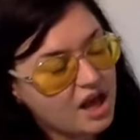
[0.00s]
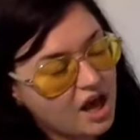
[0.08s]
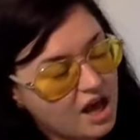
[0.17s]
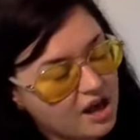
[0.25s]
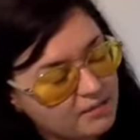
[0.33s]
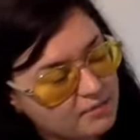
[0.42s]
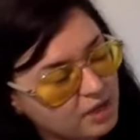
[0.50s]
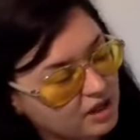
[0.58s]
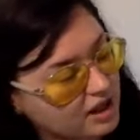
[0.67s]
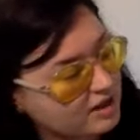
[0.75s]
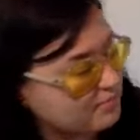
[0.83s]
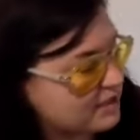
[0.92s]
A
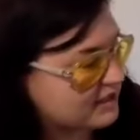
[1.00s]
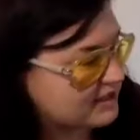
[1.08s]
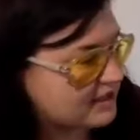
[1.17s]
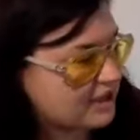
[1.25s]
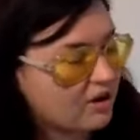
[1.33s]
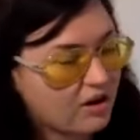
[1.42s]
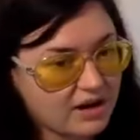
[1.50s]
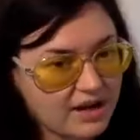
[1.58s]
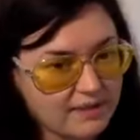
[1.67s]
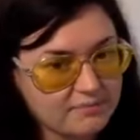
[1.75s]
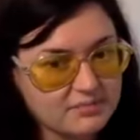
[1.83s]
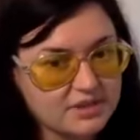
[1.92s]
lot of big
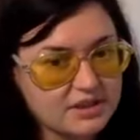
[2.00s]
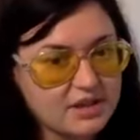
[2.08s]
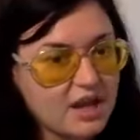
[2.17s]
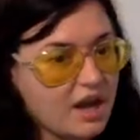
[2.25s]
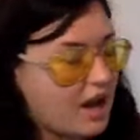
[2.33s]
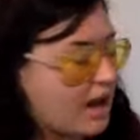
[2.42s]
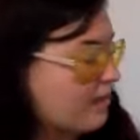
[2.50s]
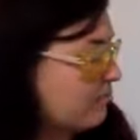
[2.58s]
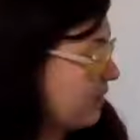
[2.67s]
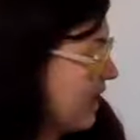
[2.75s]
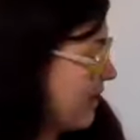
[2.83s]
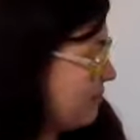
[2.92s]
CRMs,
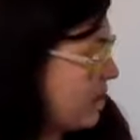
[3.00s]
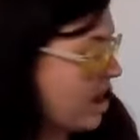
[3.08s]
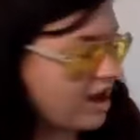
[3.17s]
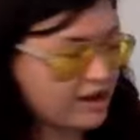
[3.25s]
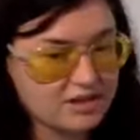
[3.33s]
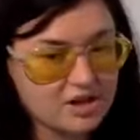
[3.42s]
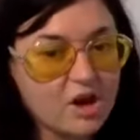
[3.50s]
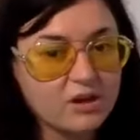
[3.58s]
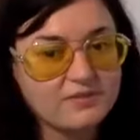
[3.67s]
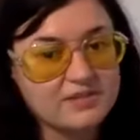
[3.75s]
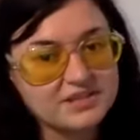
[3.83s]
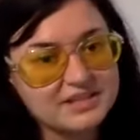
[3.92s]
Blackbaud, and all
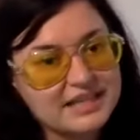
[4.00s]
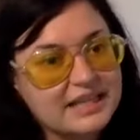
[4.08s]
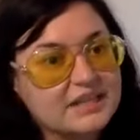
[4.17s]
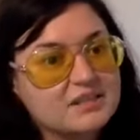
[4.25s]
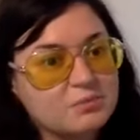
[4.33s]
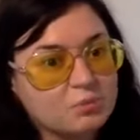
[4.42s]
of these things.